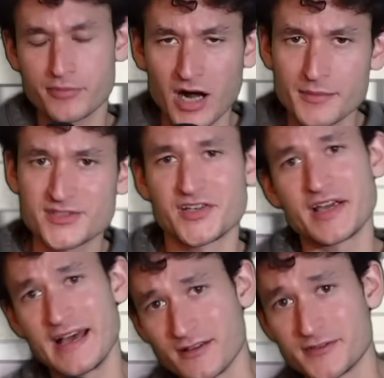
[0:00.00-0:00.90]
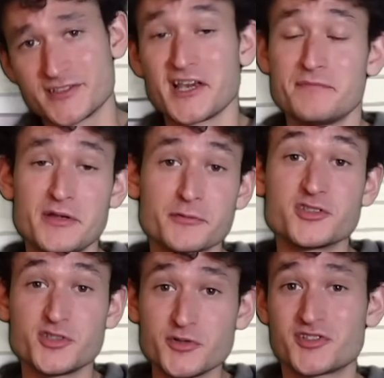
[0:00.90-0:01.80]
promising alphas have been
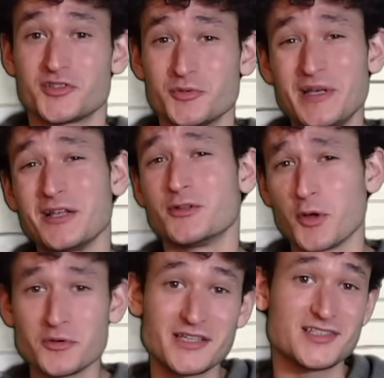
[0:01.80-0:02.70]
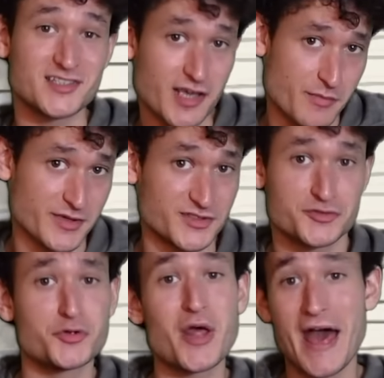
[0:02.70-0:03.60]
reduced to being lowly Sigmas
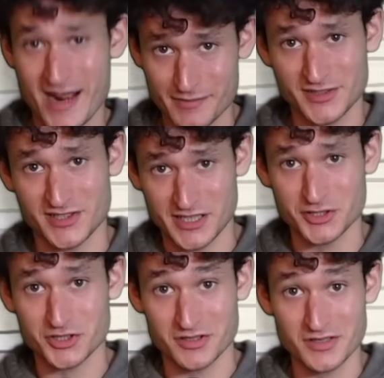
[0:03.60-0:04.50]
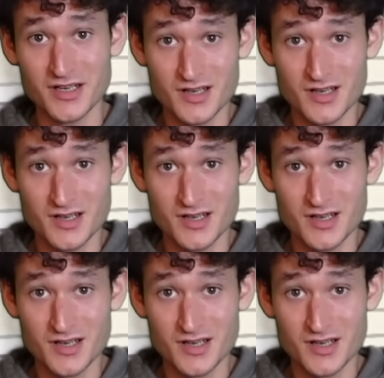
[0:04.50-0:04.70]
due to atomization.